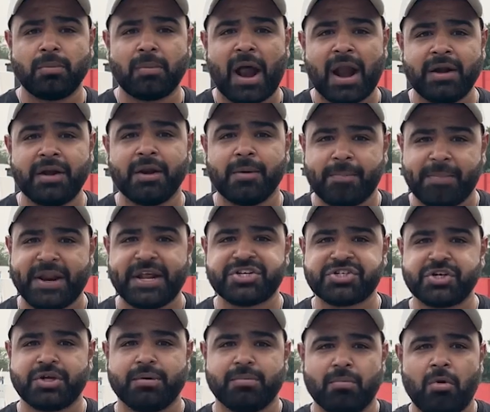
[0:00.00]
under
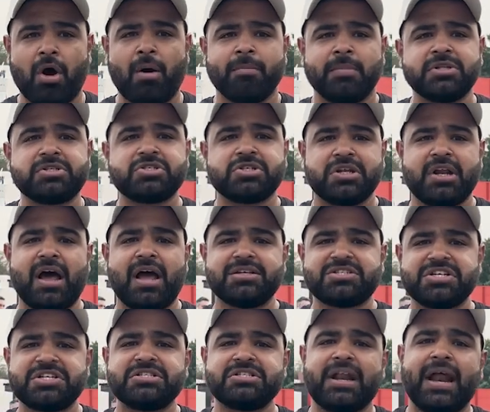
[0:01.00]
pressure. Mohammad
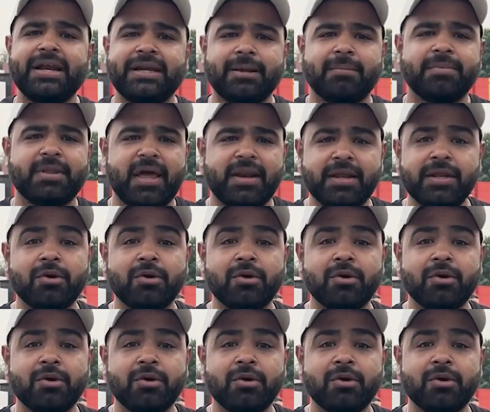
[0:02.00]
Siraj is right up there.